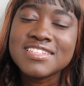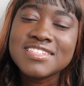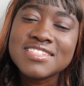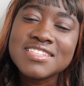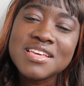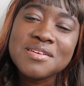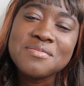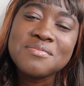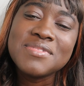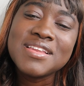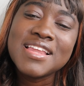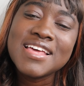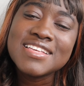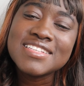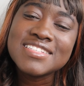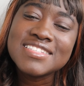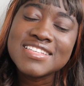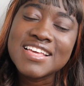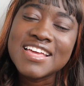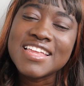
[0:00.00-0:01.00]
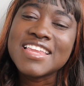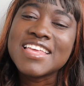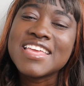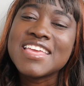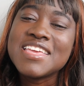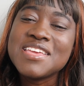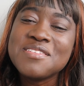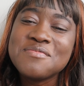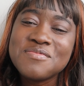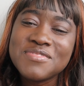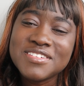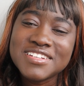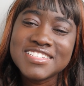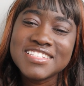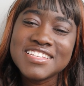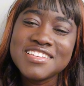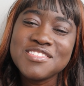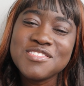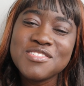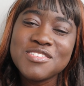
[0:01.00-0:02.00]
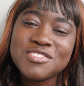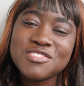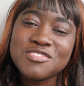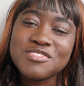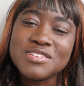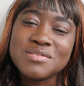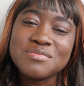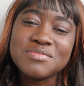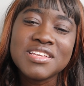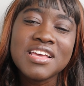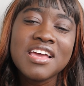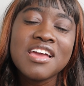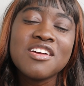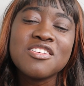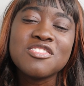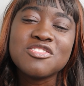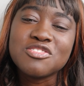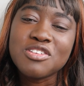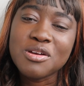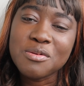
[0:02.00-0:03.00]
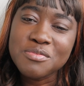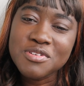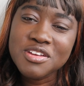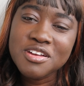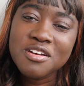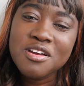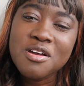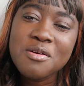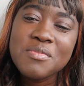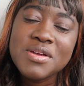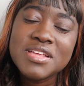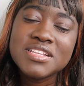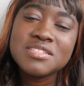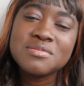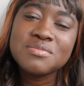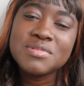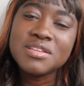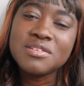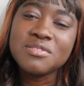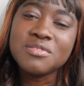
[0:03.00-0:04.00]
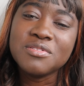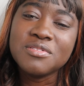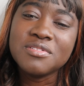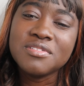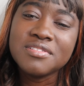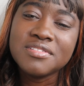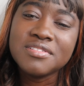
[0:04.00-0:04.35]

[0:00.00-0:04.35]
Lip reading: stay blessed and keep pursuing your dreams. Drop your comments below.